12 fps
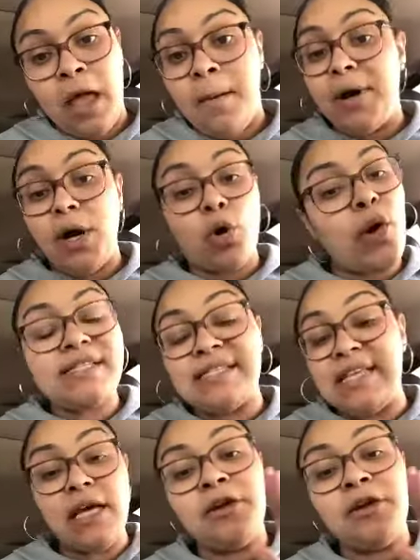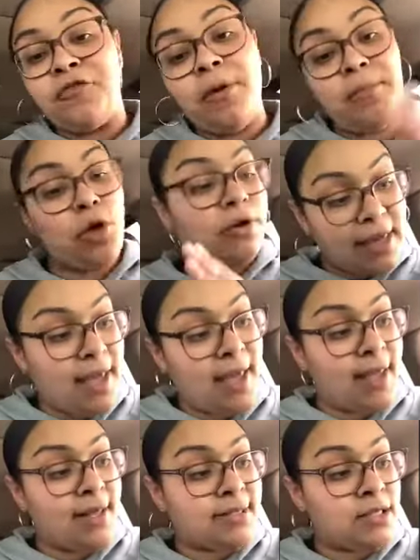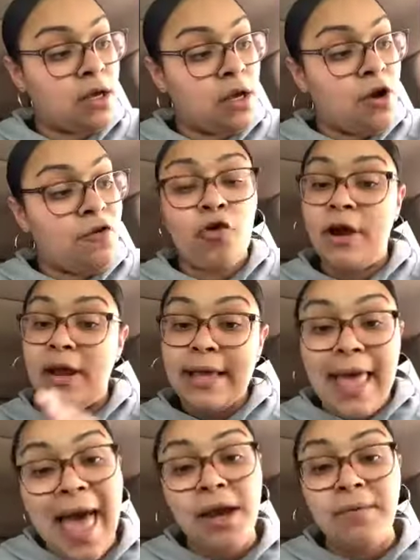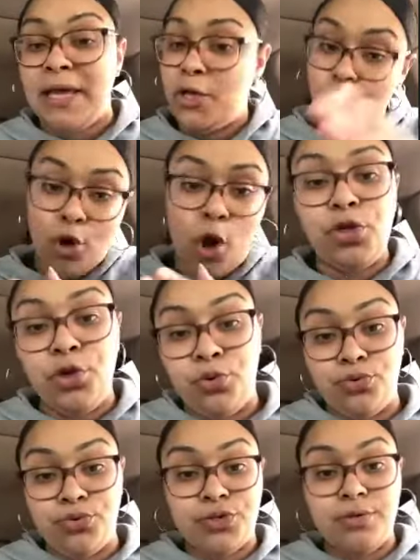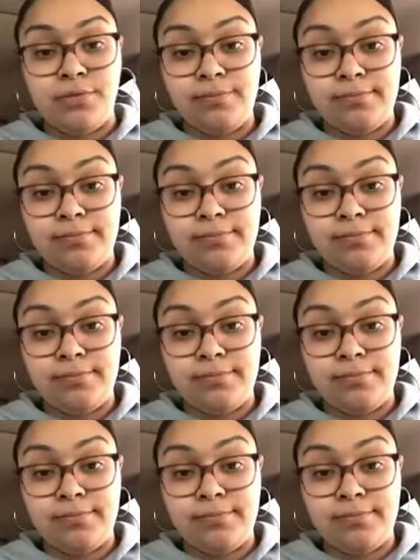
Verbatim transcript: But quit stealing from your kids for an academy you don't use.